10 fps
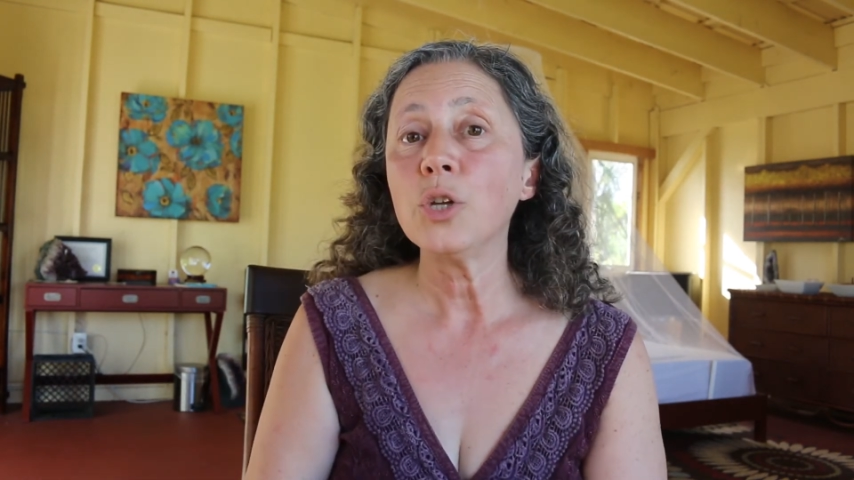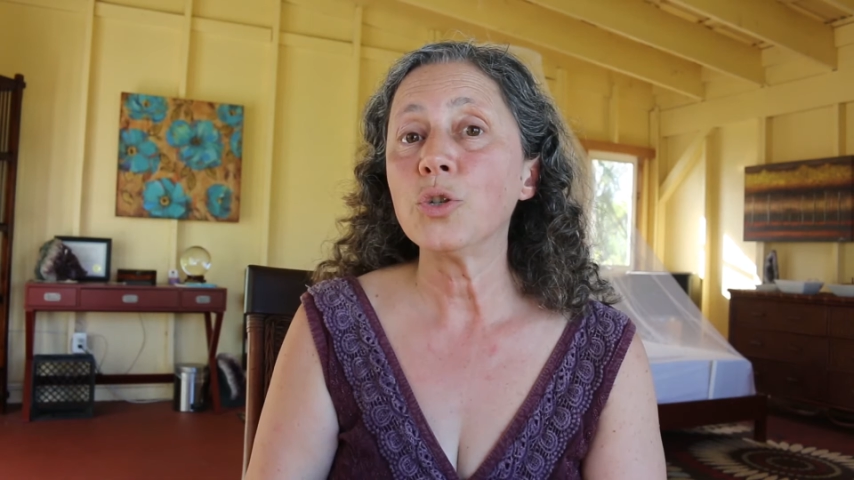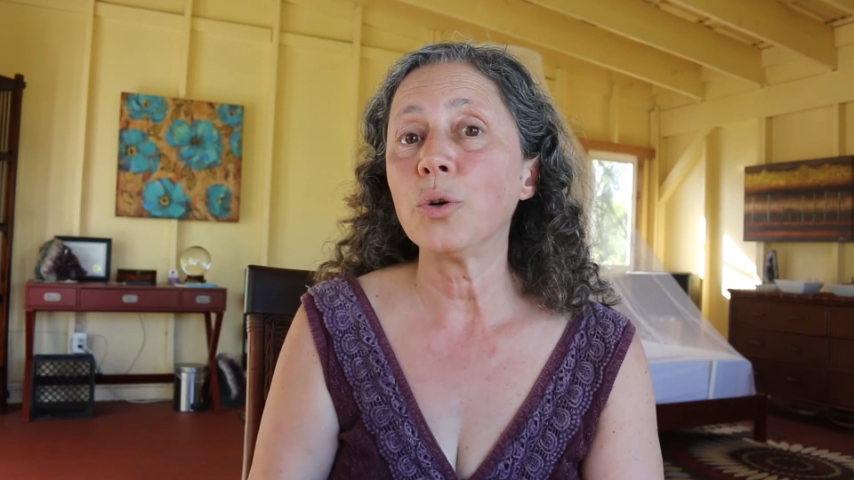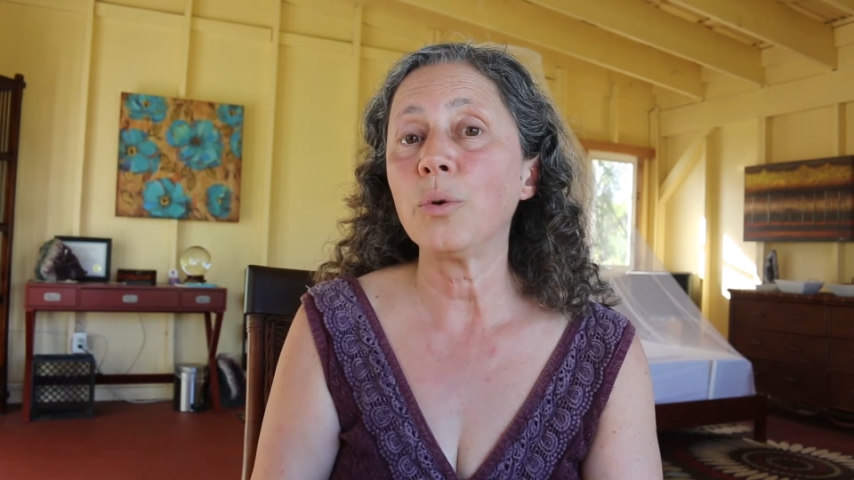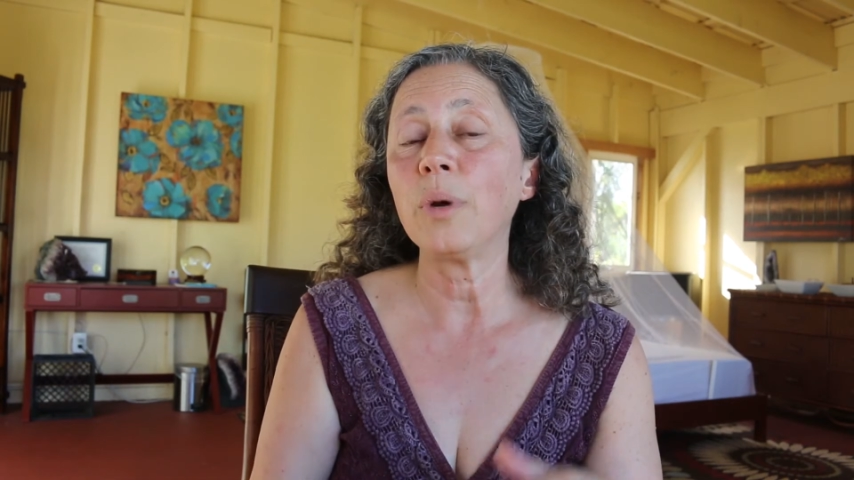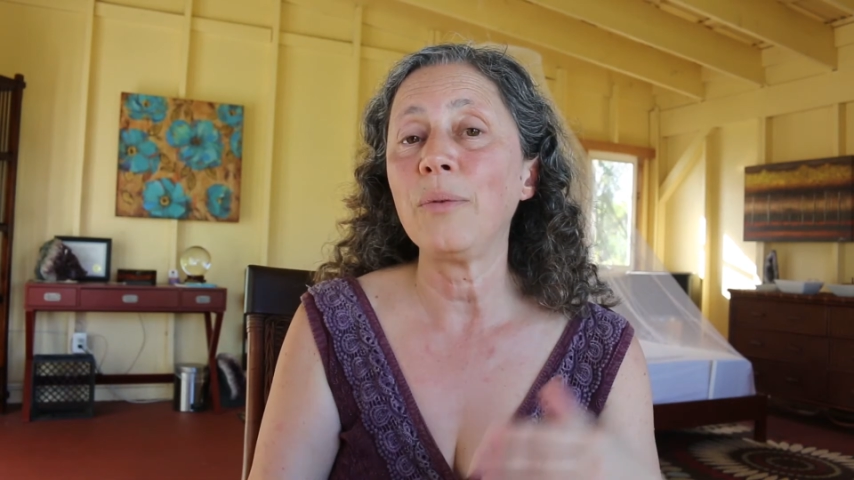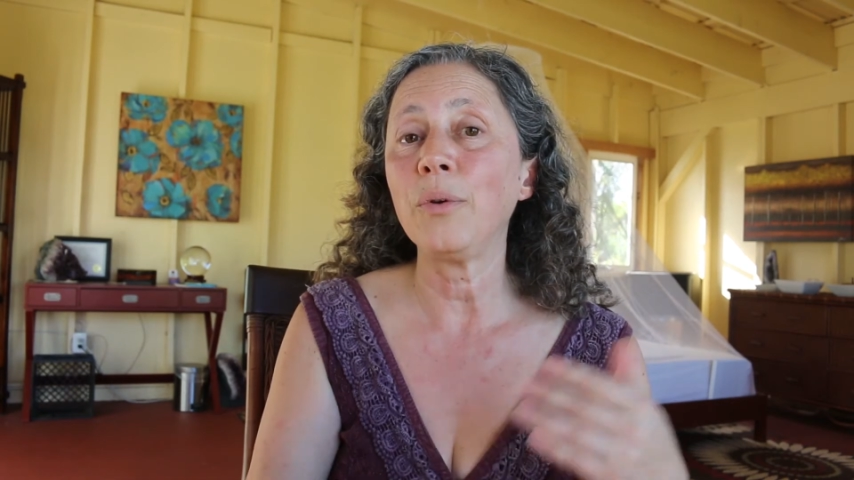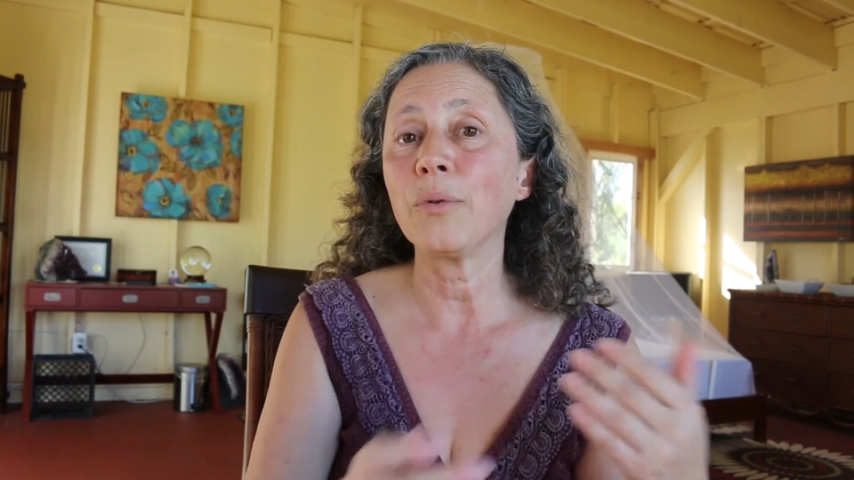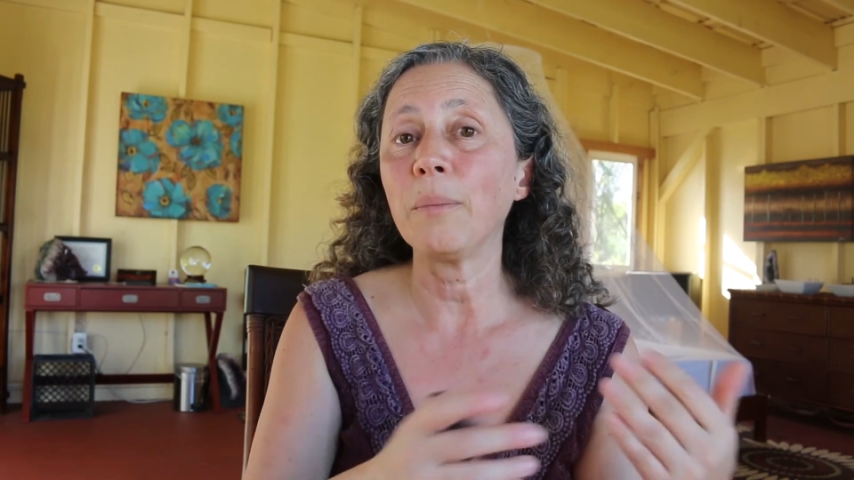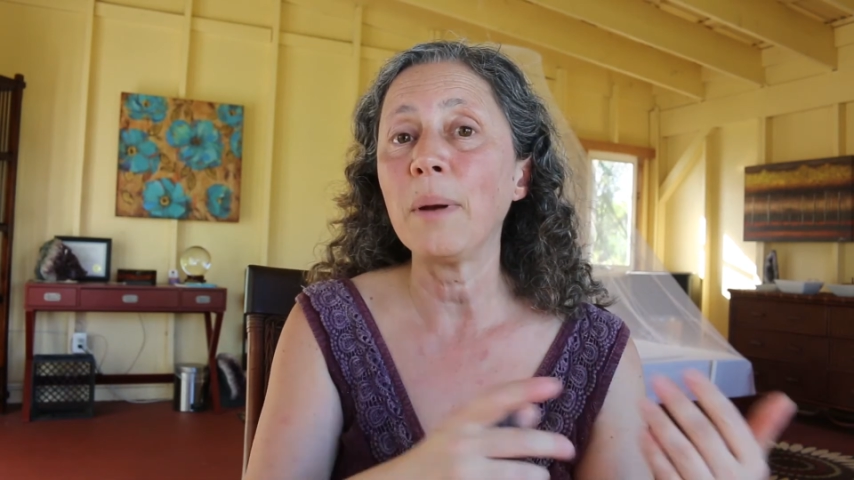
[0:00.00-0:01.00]
So if
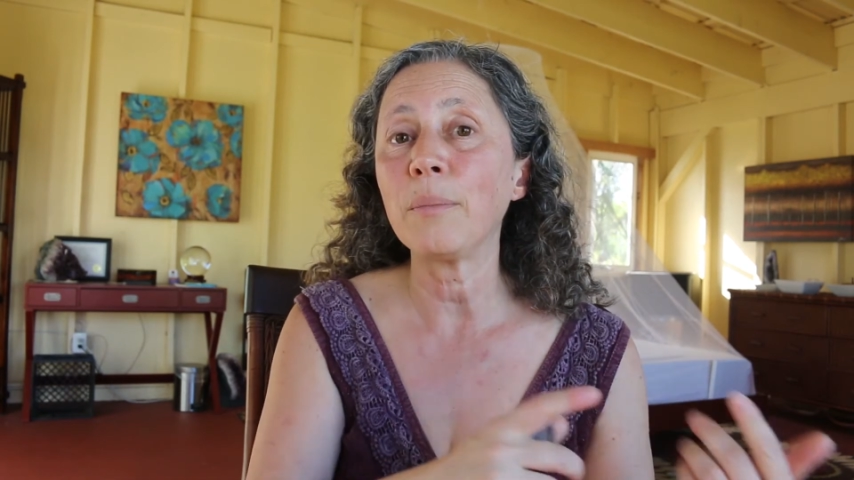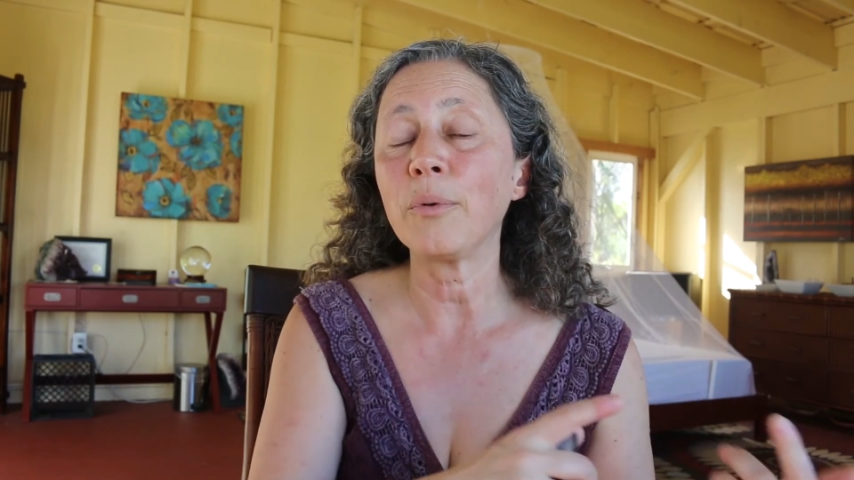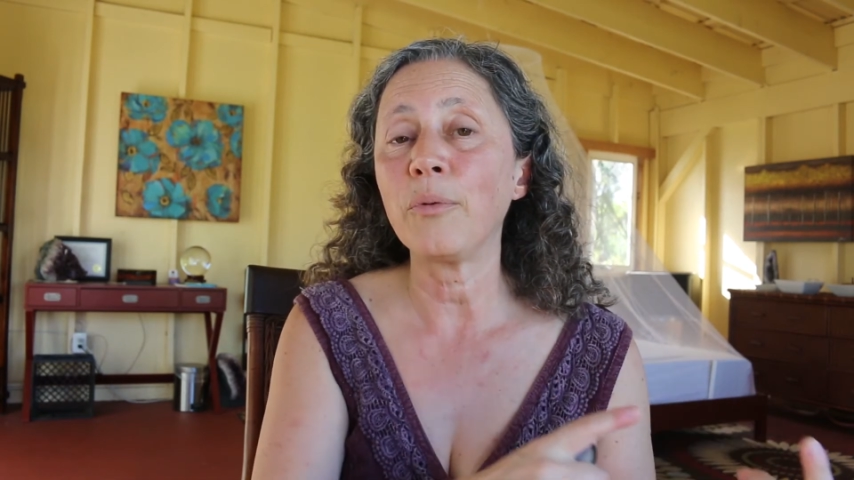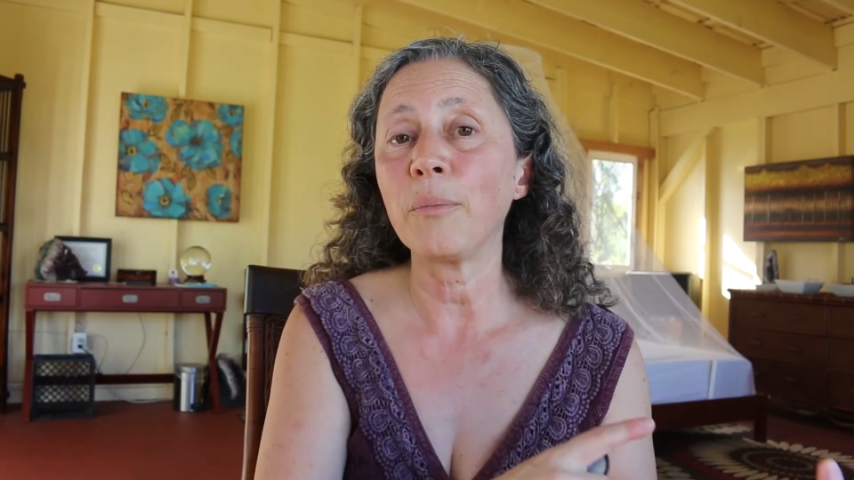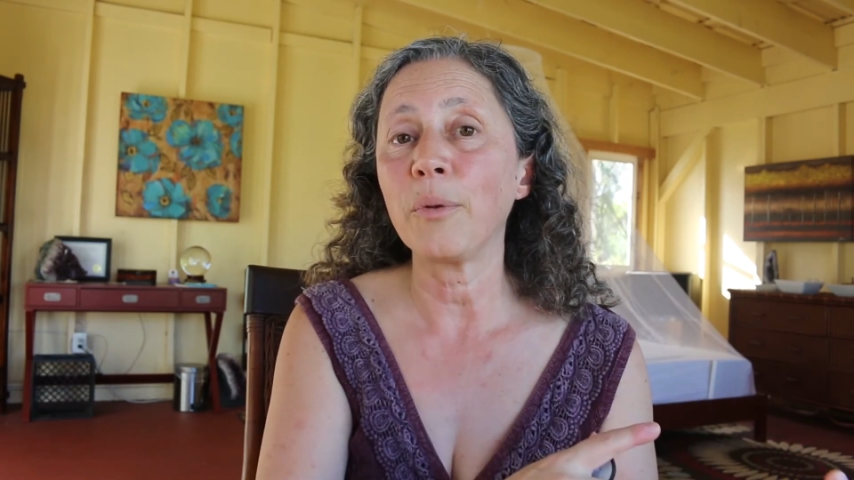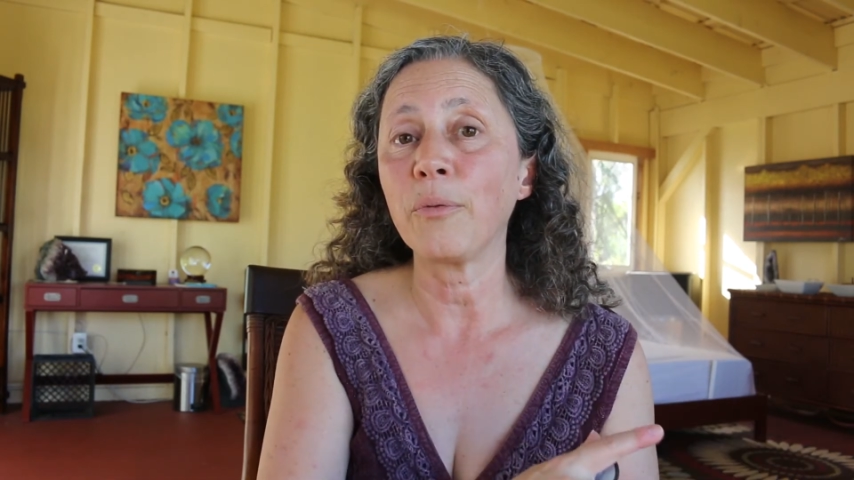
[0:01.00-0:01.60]
you remember from the